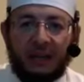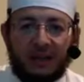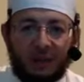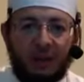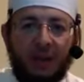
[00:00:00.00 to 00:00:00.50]

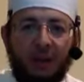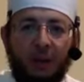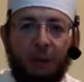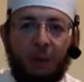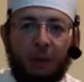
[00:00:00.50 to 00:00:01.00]
so they
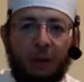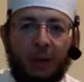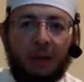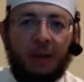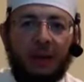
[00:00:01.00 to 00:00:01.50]
know what we
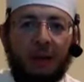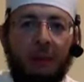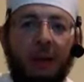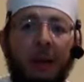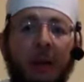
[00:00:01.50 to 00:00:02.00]
are talking
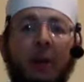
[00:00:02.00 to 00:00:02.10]
about.